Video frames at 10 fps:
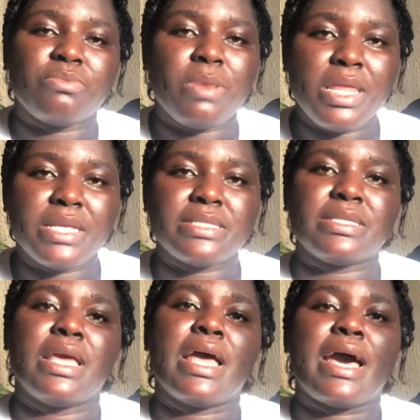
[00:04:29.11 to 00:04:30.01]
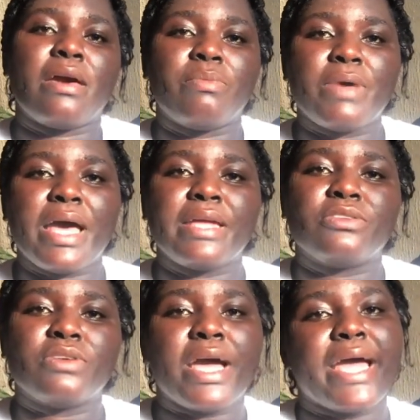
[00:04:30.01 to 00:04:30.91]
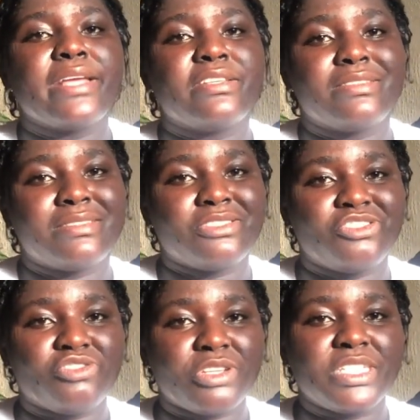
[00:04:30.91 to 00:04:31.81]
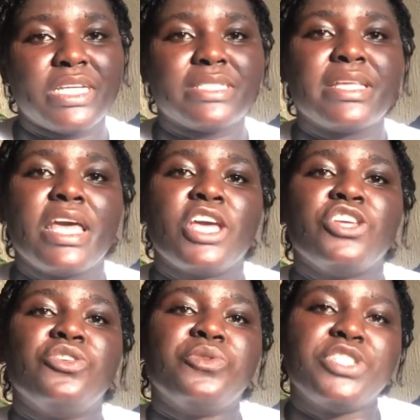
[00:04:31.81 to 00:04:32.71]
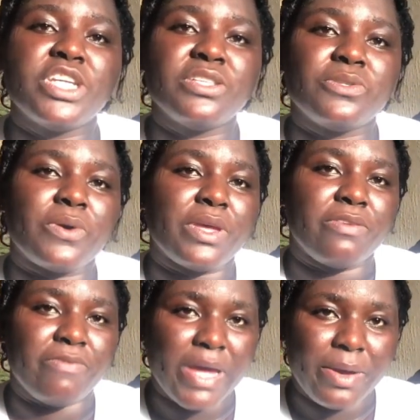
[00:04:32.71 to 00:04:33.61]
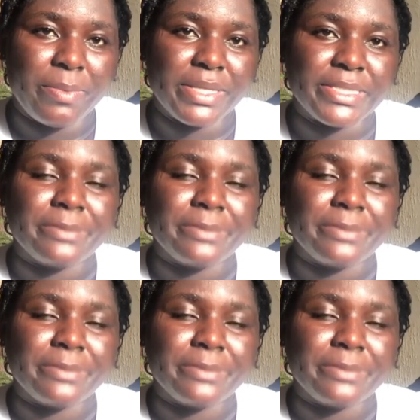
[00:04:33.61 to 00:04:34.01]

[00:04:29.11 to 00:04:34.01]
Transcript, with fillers: please, I, I, I suggest you change your environment.